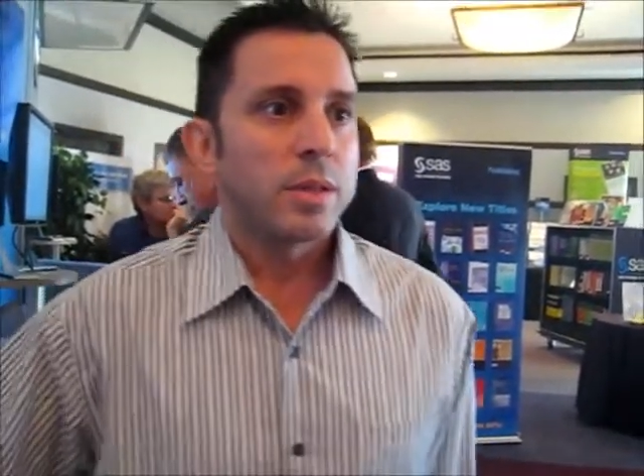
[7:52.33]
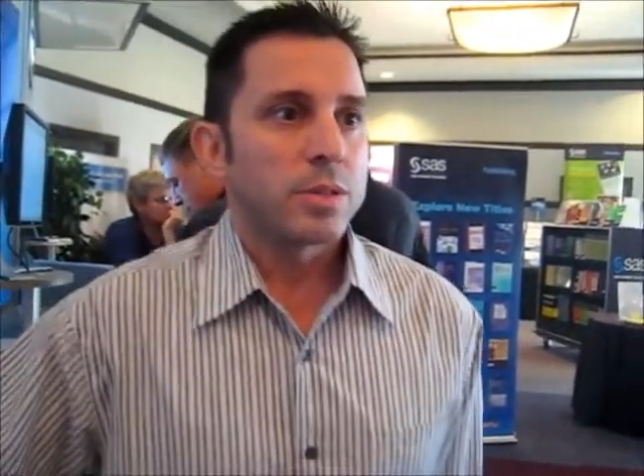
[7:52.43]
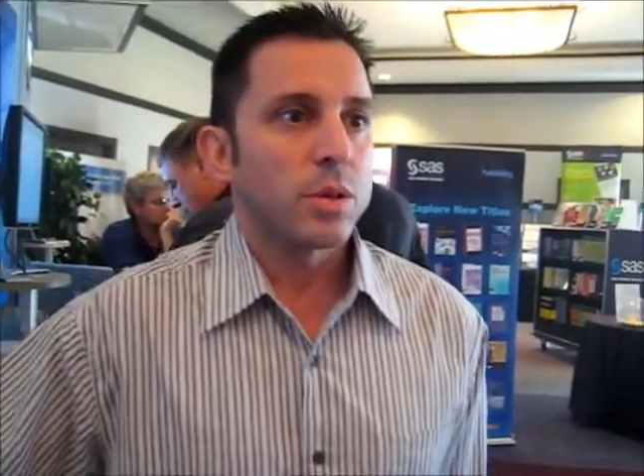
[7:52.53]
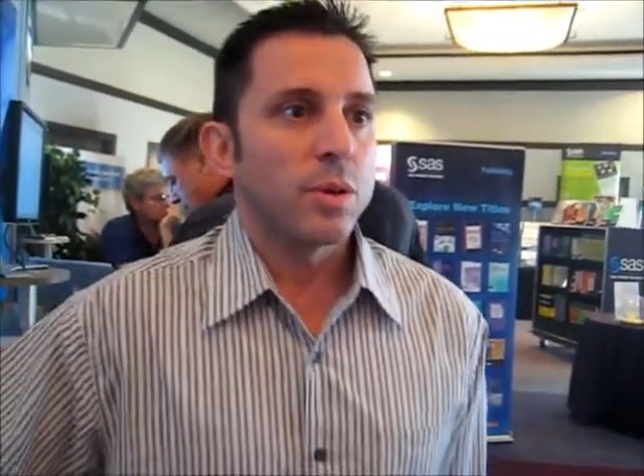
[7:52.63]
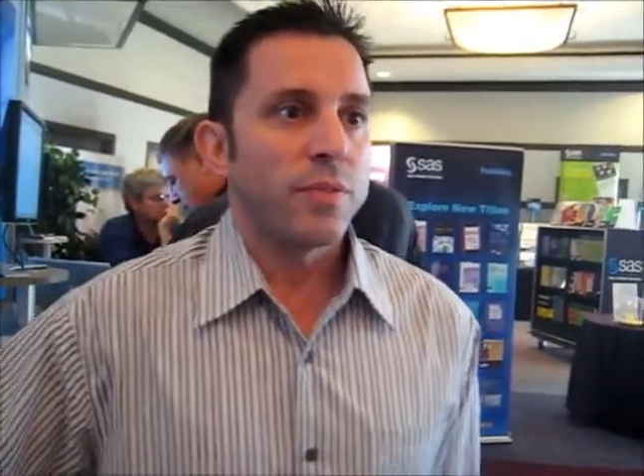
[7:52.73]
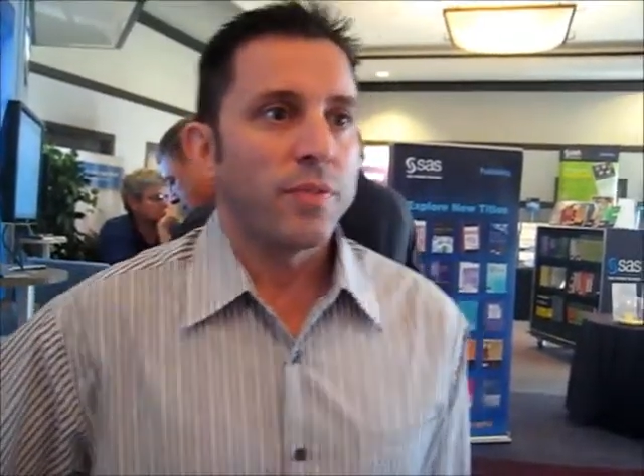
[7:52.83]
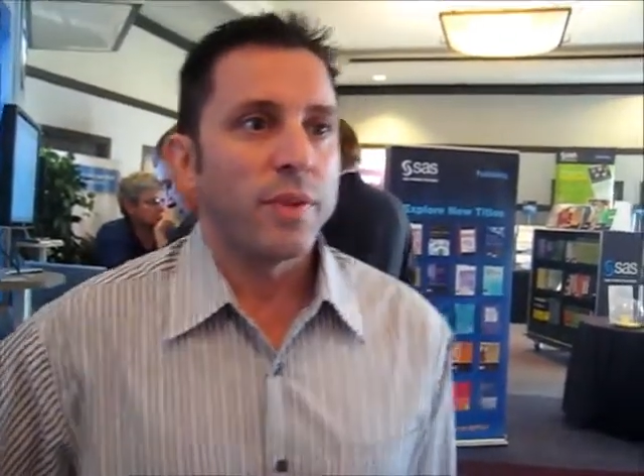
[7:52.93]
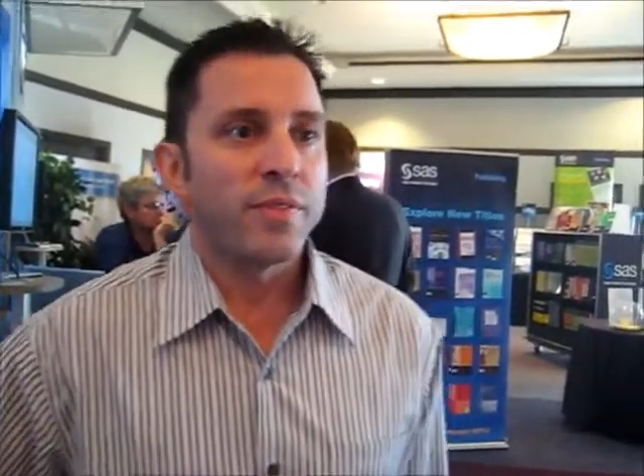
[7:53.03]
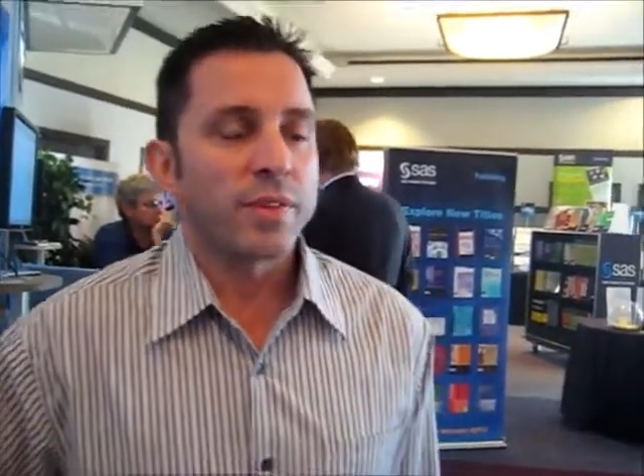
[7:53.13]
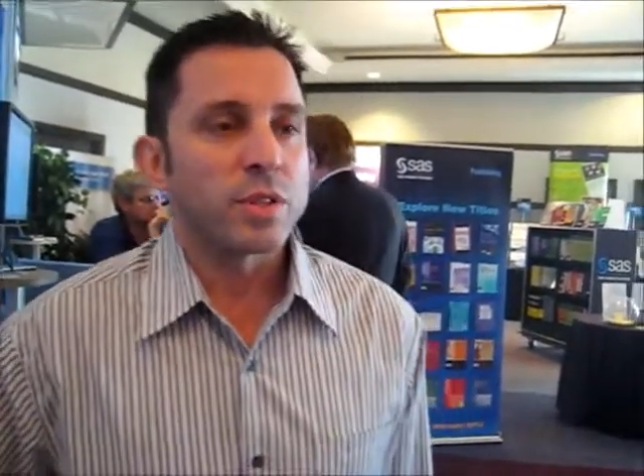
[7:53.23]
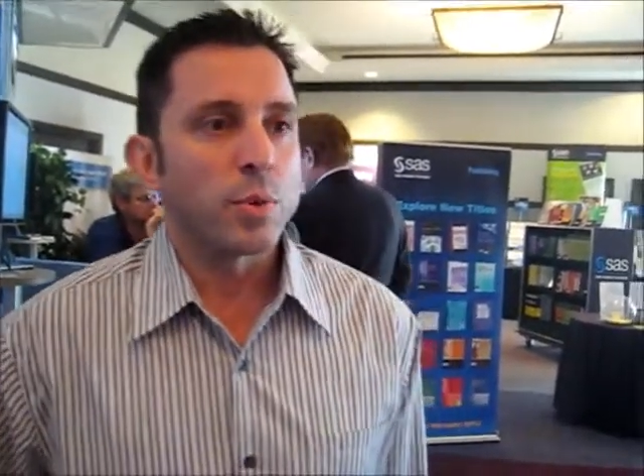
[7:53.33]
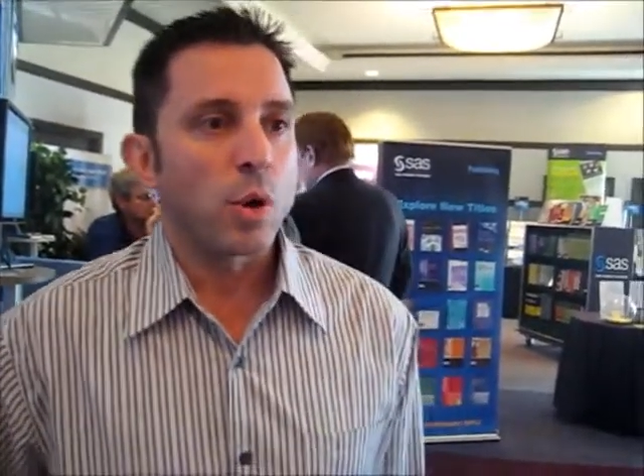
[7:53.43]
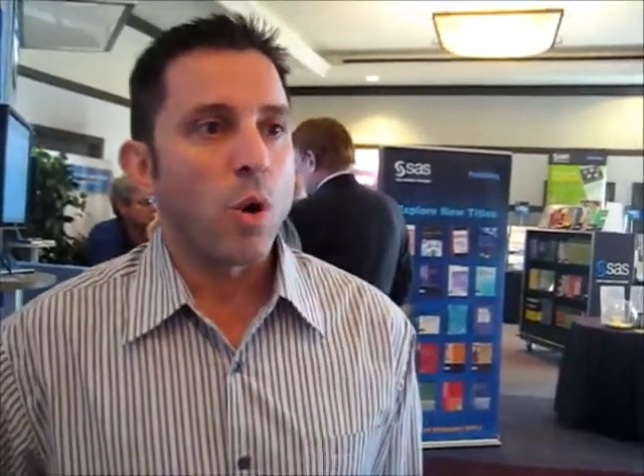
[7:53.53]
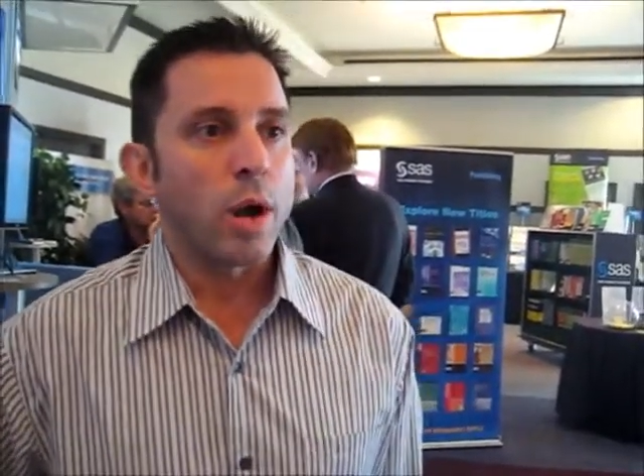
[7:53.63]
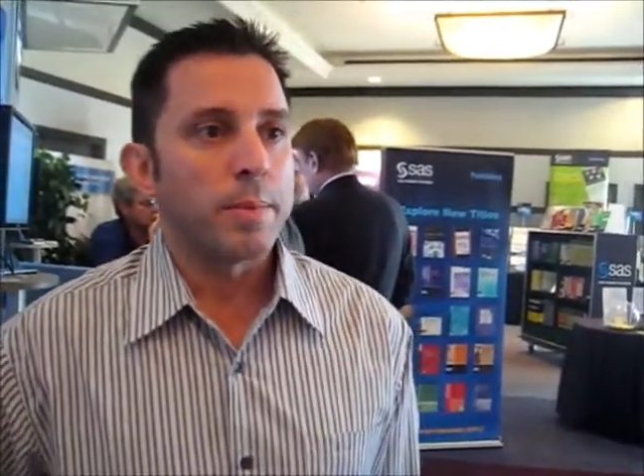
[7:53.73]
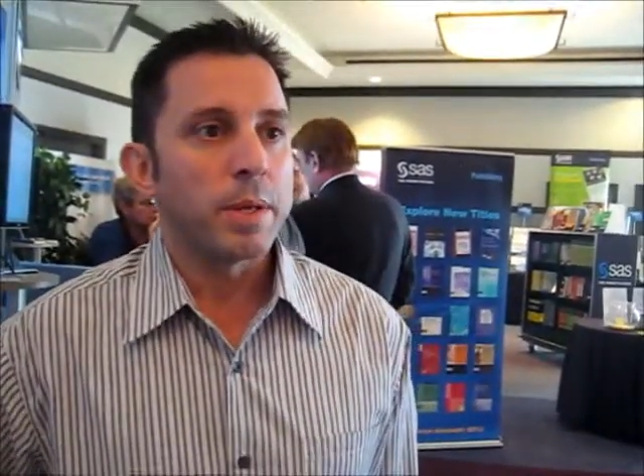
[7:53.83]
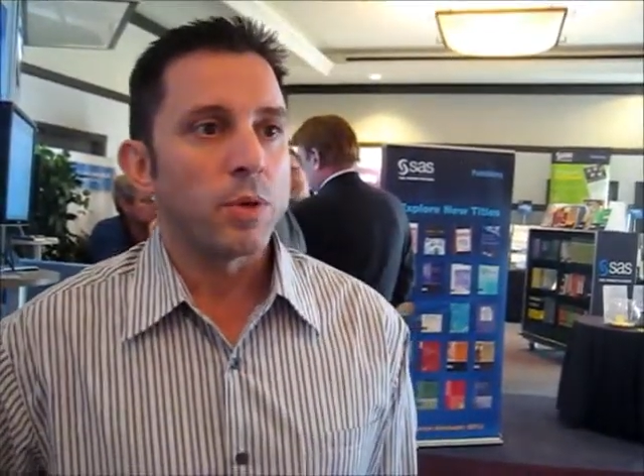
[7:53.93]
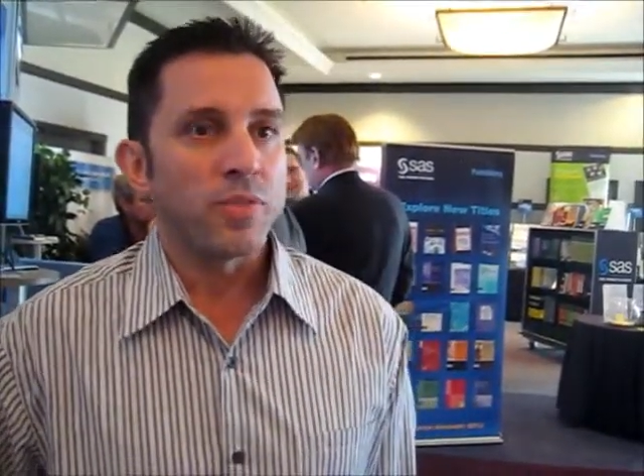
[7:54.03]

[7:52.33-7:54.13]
So if it's a requirement,